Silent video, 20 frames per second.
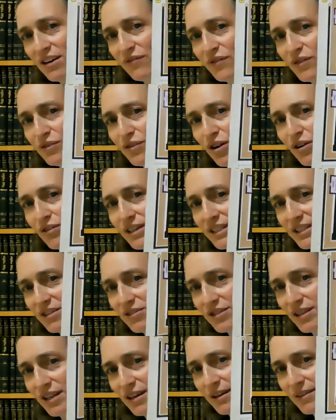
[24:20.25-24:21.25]
If you notice,
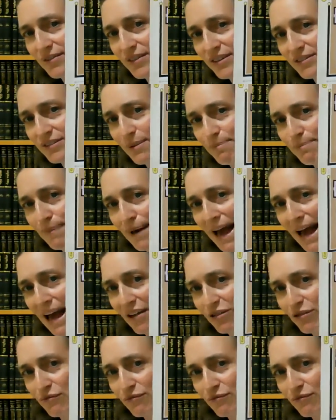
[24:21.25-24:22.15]
there's a there's a bath,